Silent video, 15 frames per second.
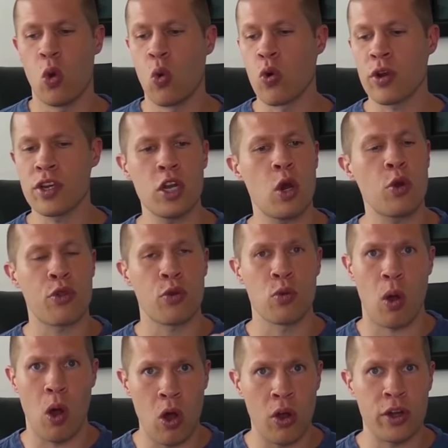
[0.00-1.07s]
or,
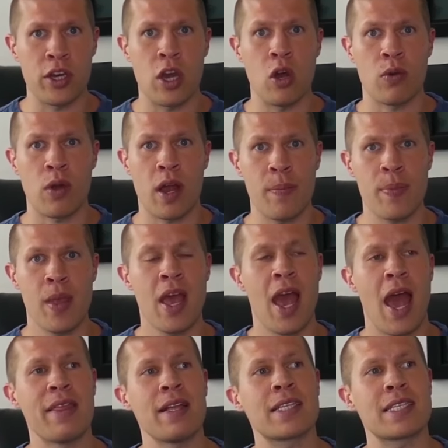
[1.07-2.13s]
through audio, right?
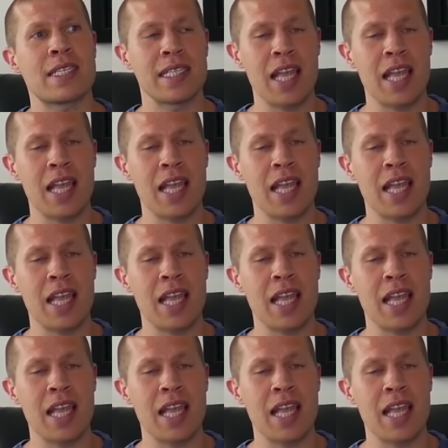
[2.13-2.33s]
And then